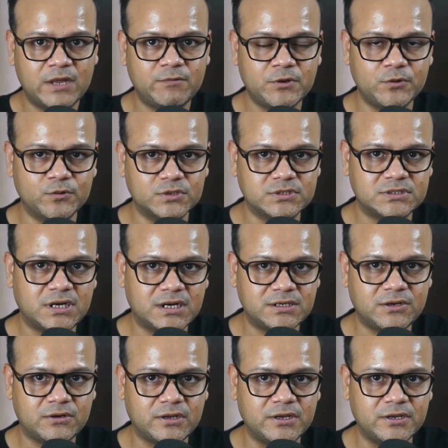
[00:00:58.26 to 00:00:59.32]
you start
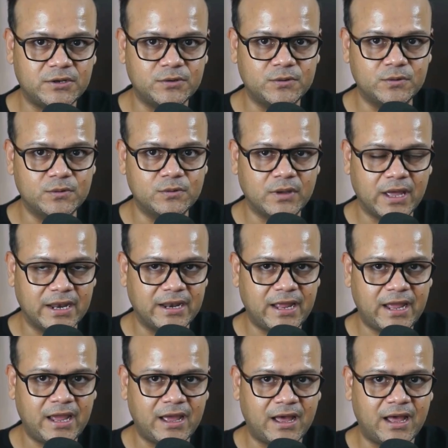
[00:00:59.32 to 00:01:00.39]
talking to an
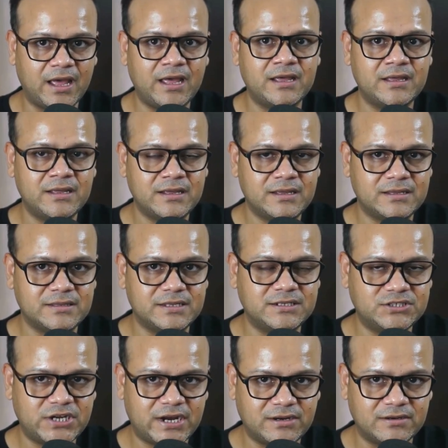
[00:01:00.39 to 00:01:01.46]
AI, the
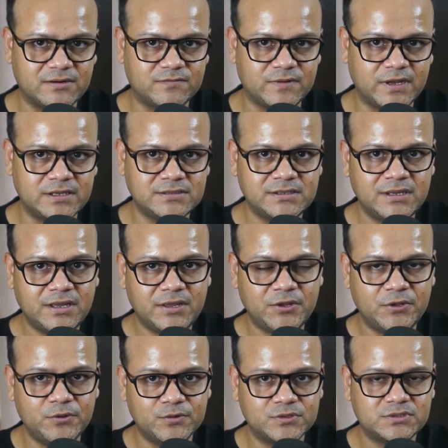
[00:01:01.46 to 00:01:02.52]
chat interface,
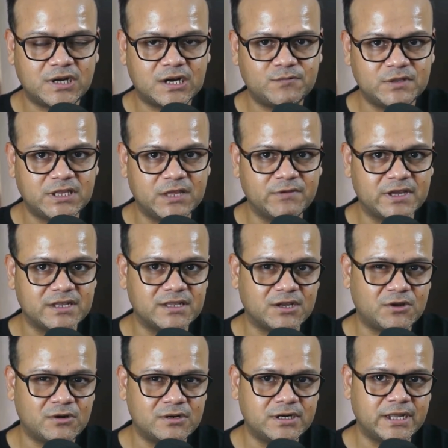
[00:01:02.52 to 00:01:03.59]
you start with giving it the
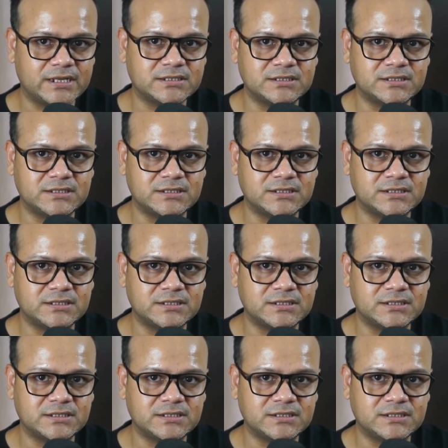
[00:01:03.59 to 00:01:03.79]
context, the